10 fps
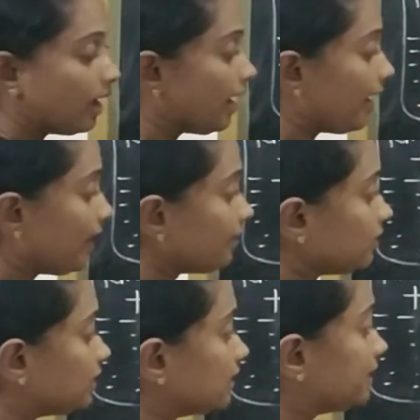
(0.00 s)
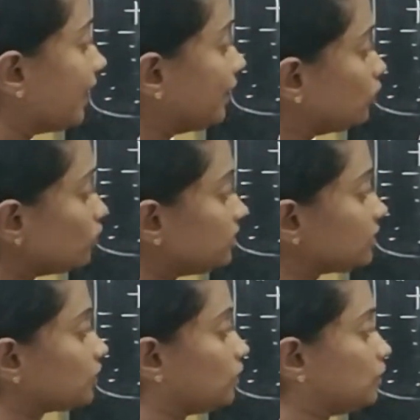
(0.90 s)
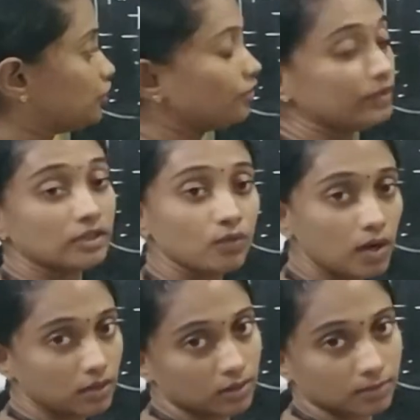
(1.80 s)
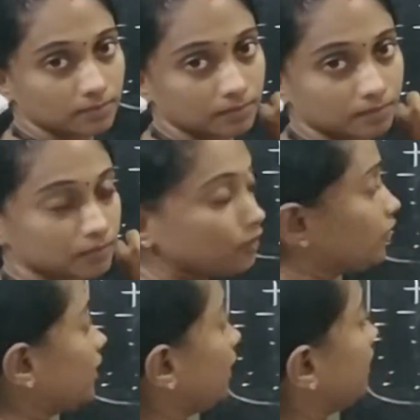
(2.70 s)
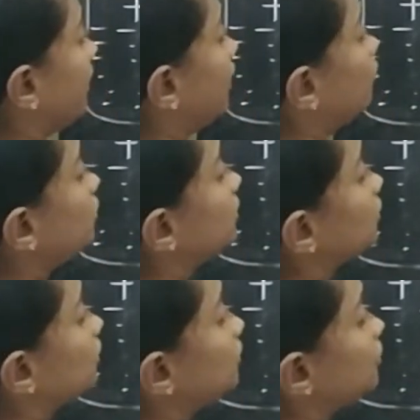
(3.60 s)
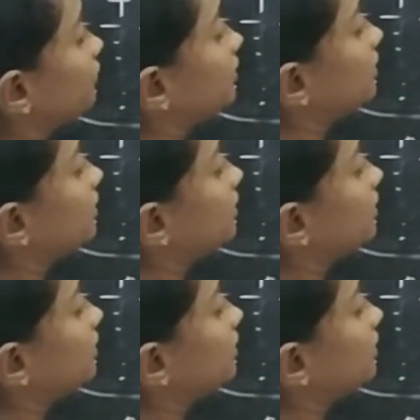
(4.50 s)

and dilute the solution with the water. Okay, dilute the solution with